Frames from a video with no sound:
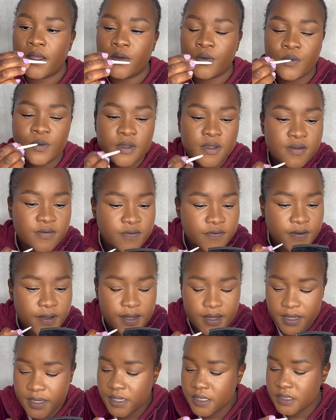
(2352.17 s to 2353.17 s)
Quick
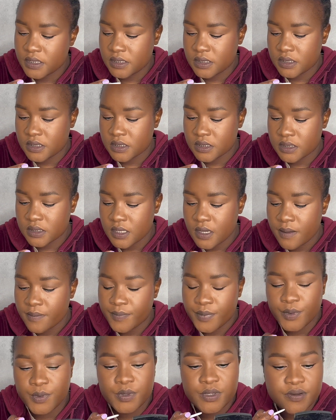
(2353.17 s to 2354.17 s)
Face
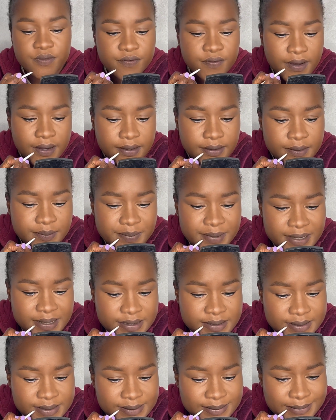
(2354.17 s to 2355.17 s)
brow defining
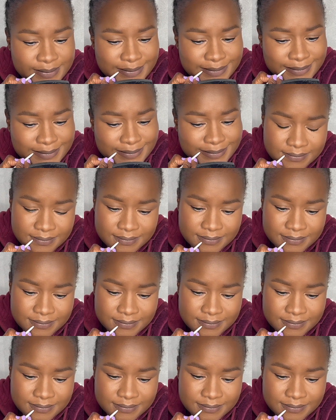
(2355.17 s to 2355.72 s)
pencil.